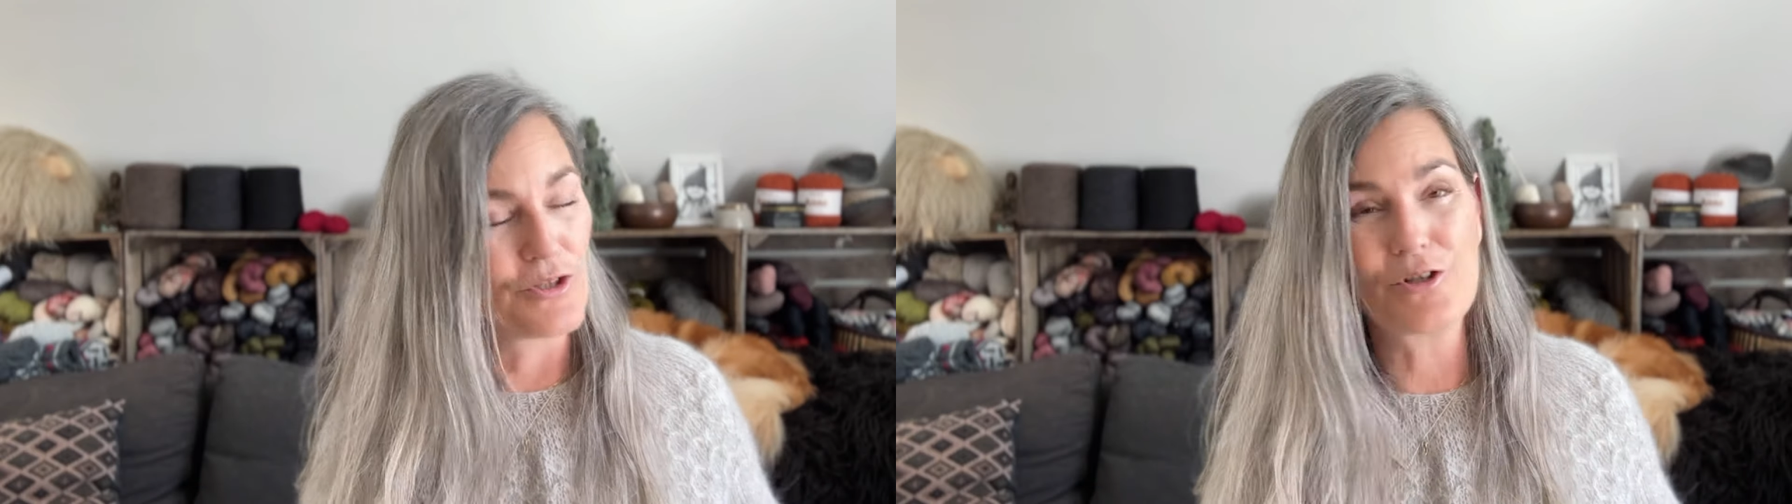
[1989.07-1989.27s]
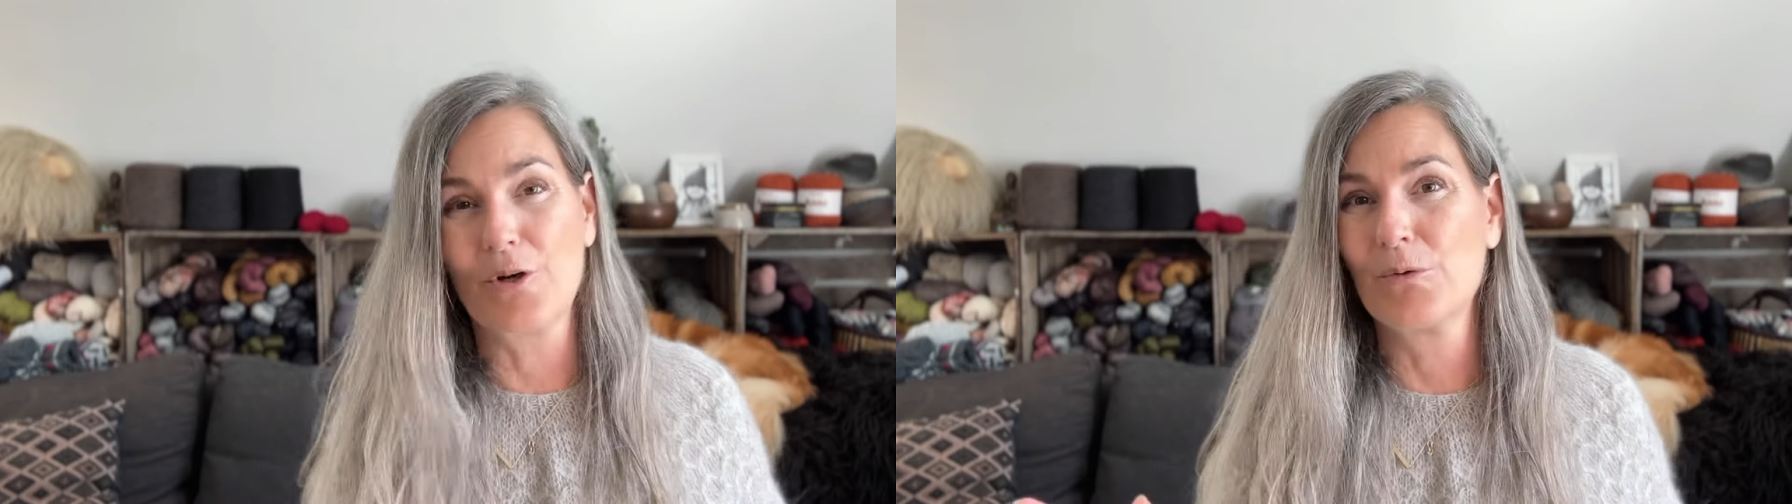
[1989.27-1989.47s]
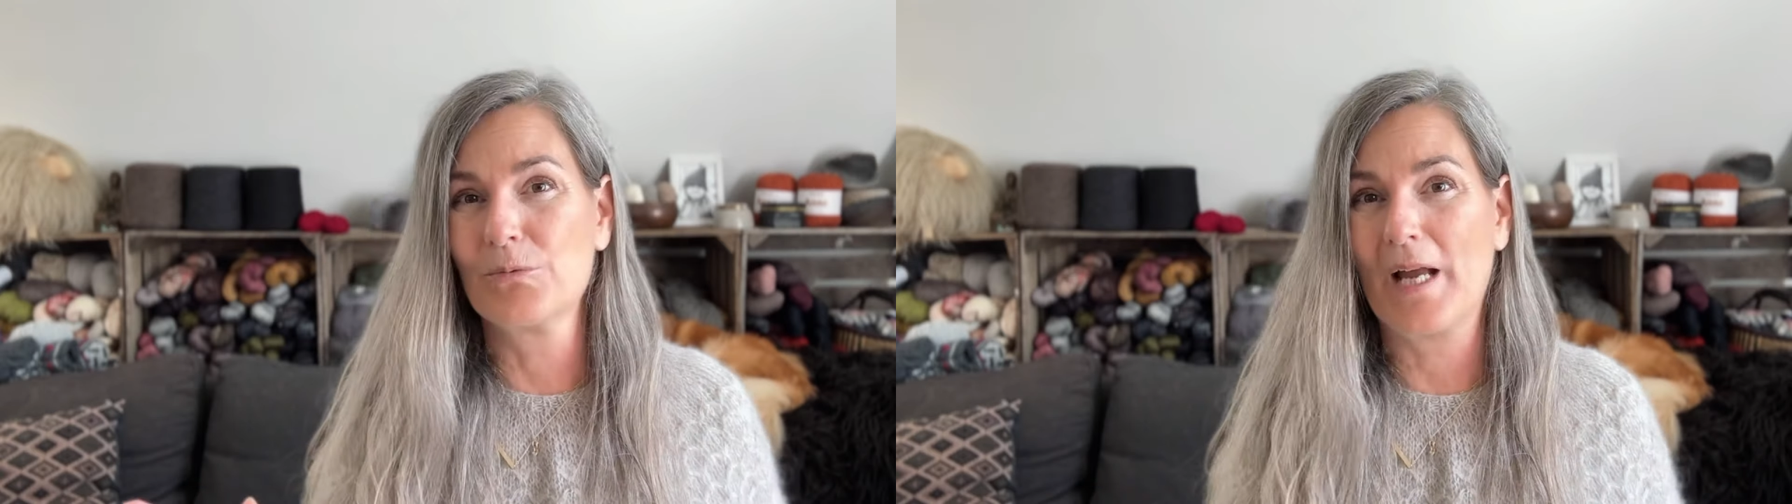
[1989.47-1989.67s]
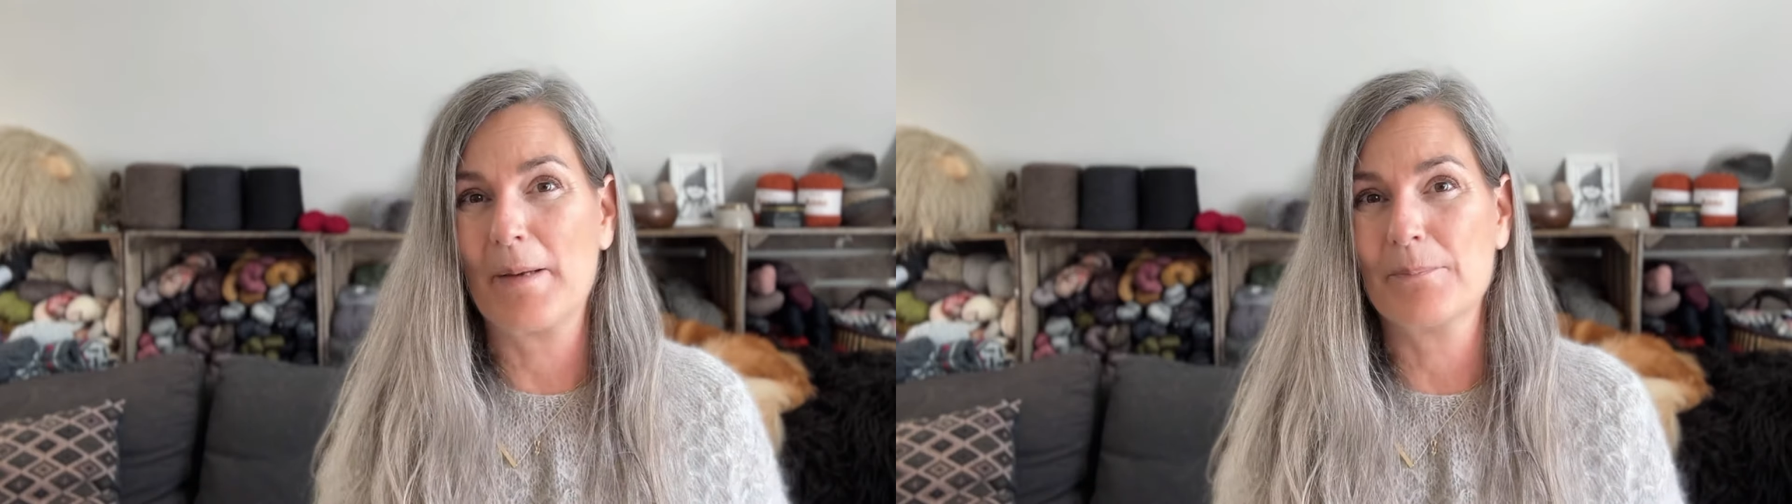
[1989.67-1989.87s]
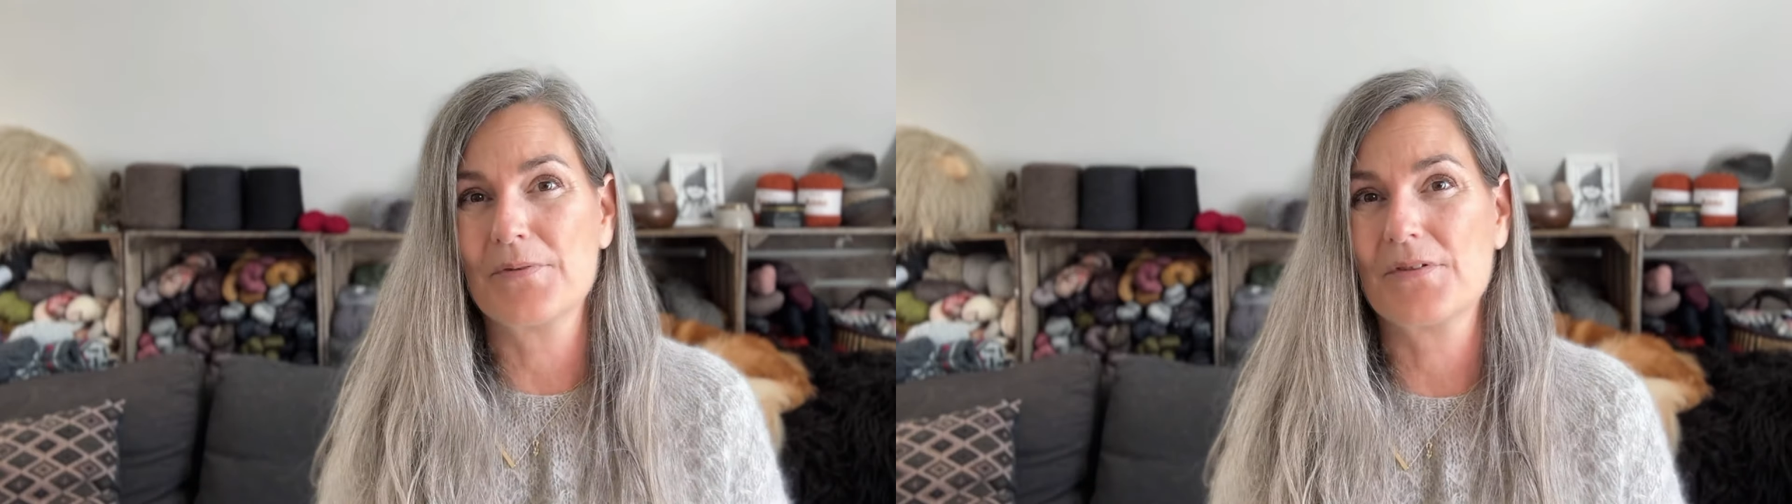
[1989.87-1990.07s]
two
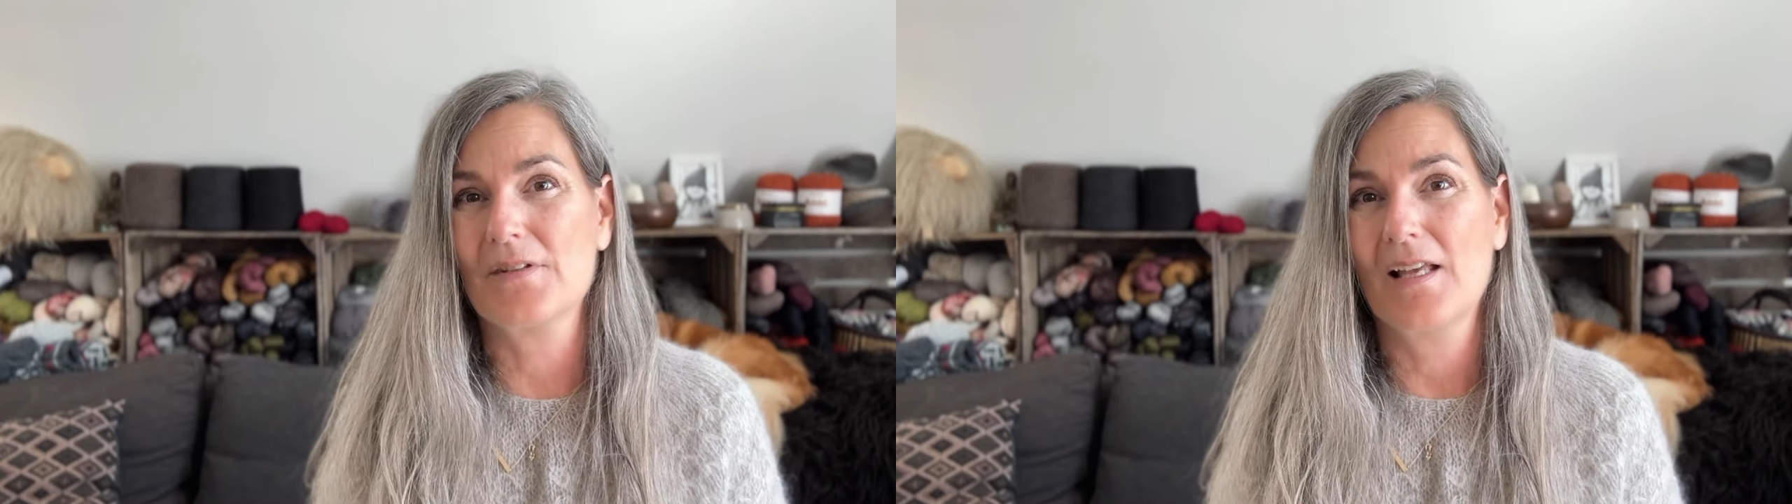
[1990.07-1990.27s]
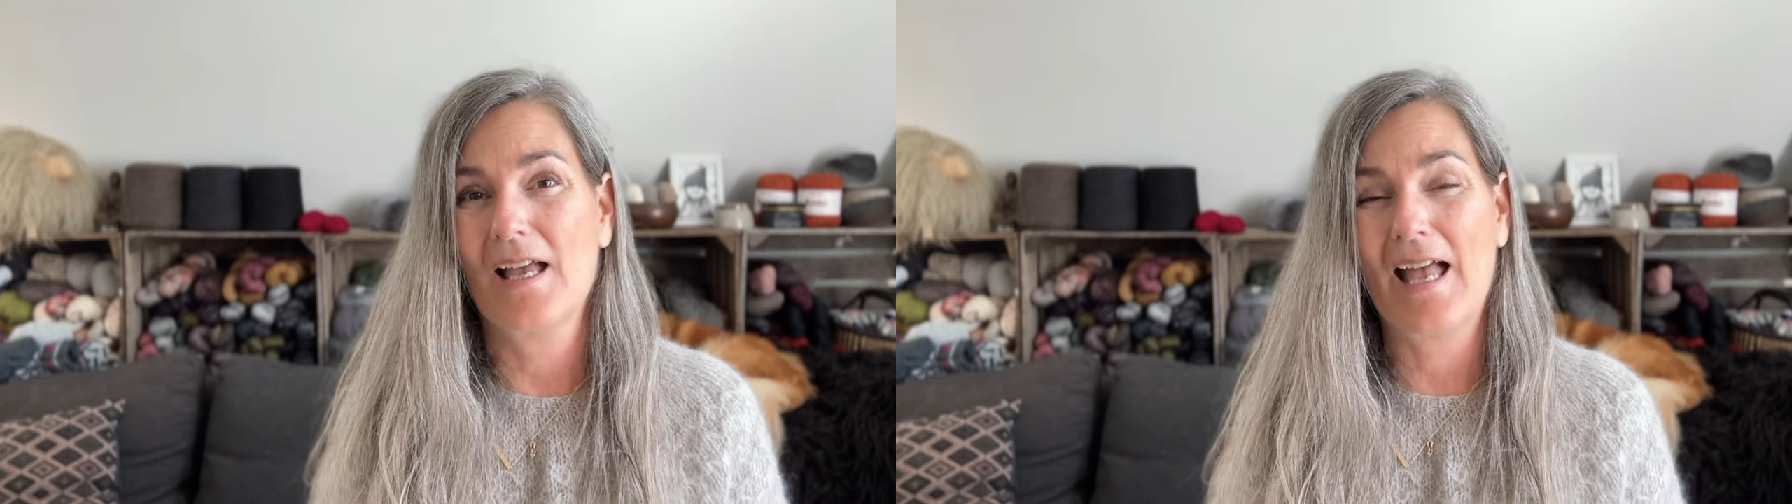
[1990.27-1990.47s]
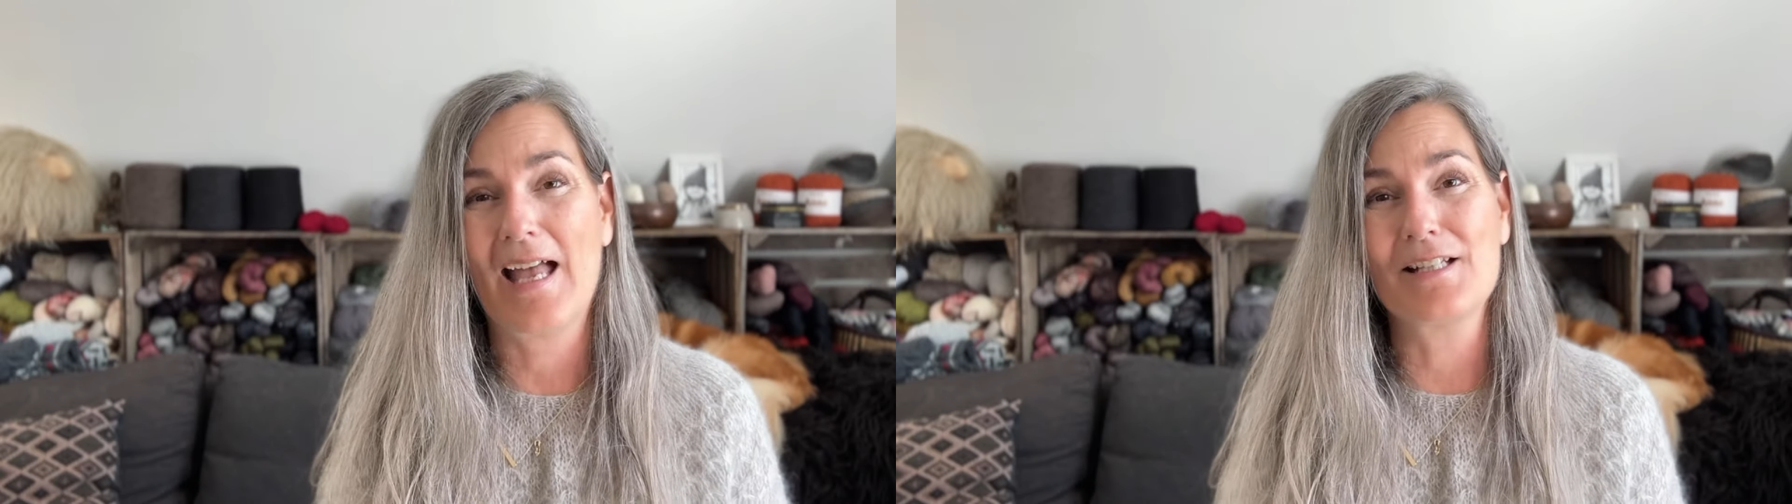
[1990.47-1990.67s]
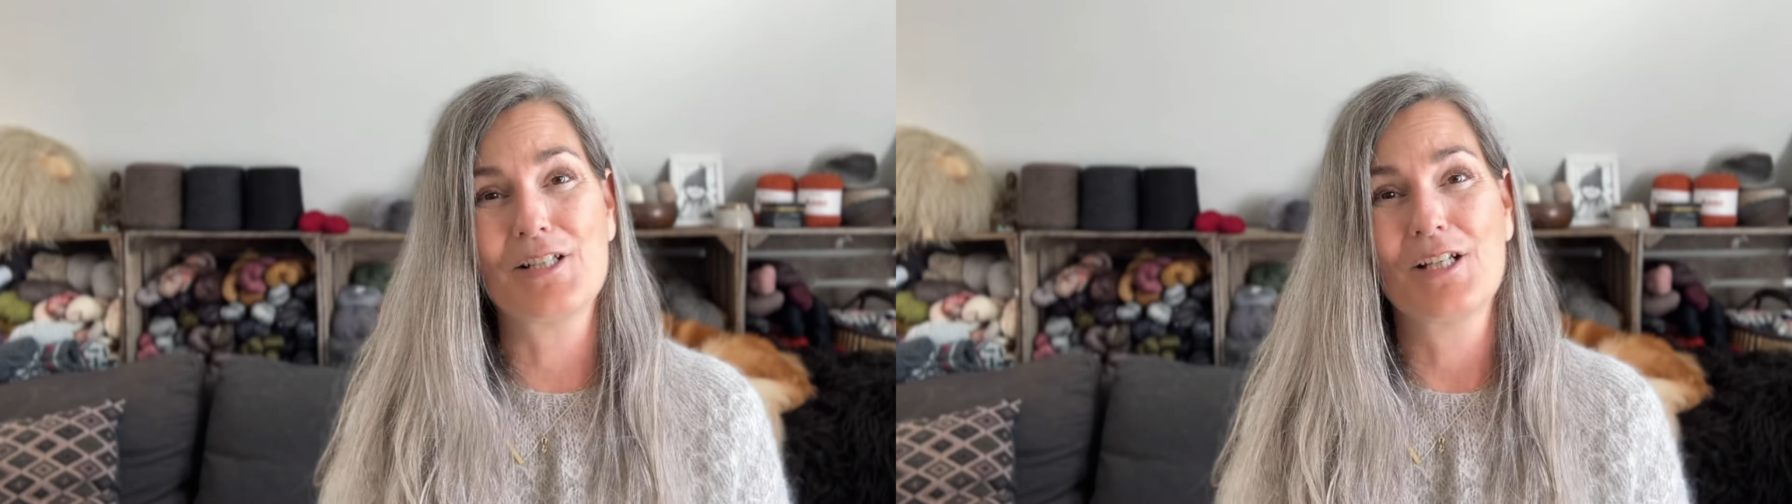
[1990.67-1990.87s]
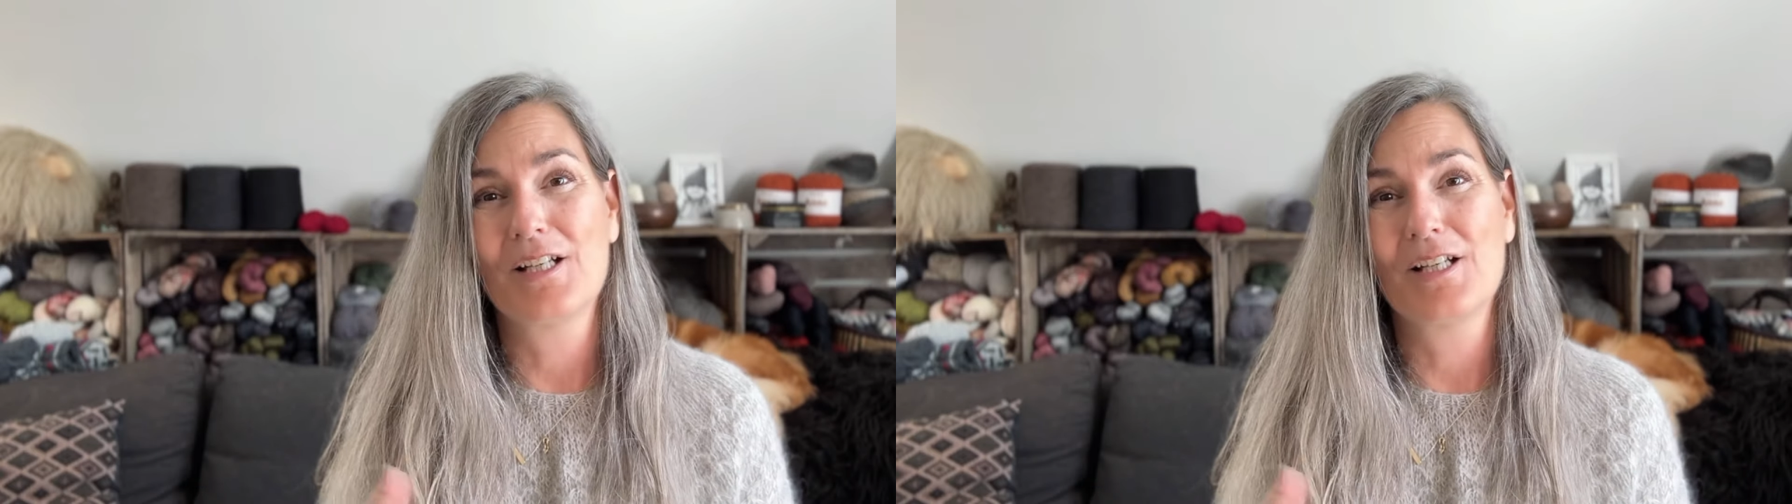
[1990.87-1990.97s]
whips, and